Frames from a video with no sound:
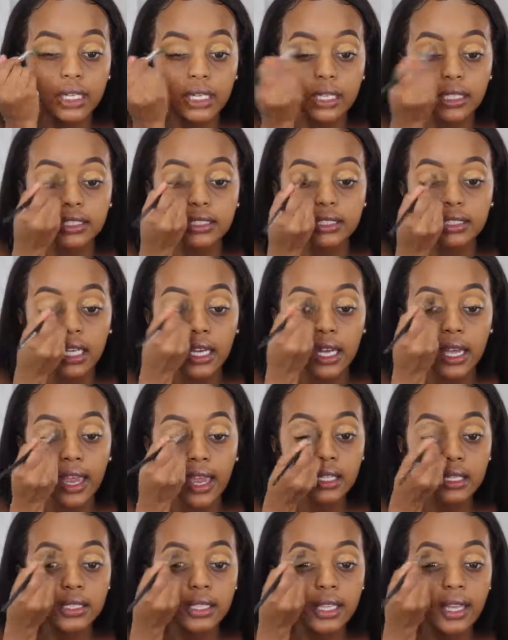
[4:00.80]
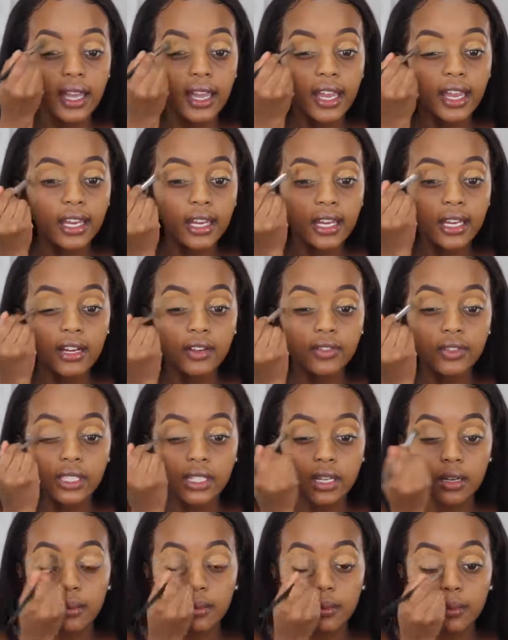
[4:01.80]
because A, it
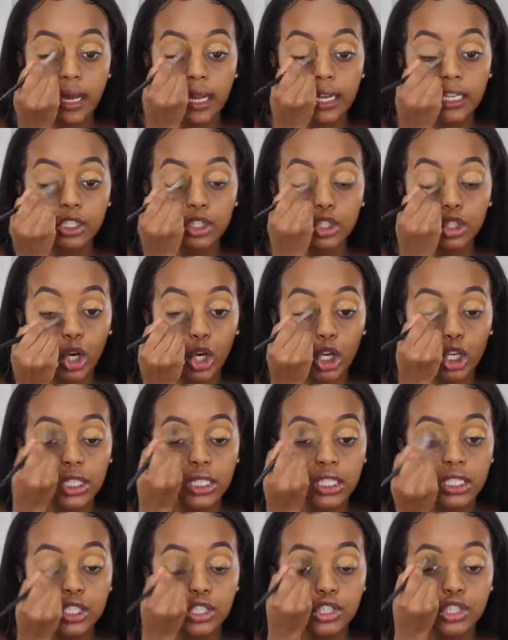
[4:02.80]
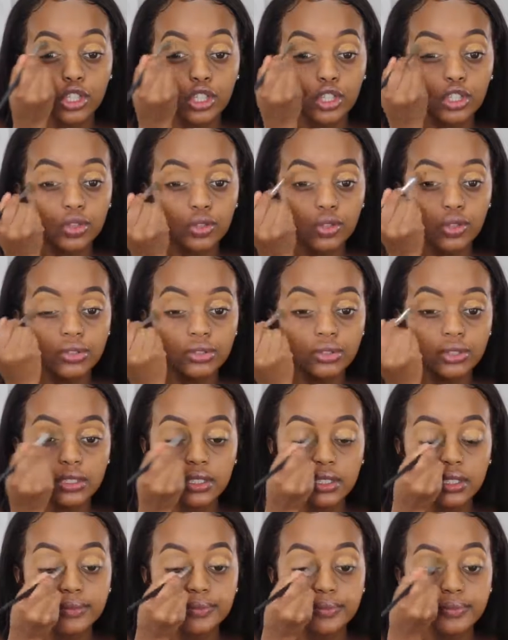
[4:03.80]
covers up my dark
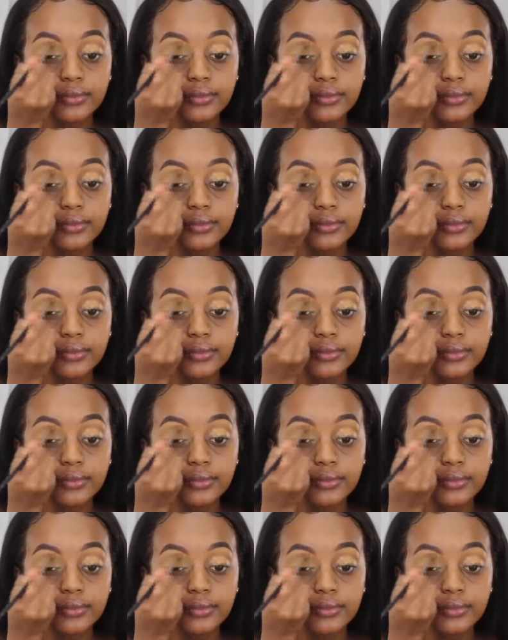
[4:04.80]
circles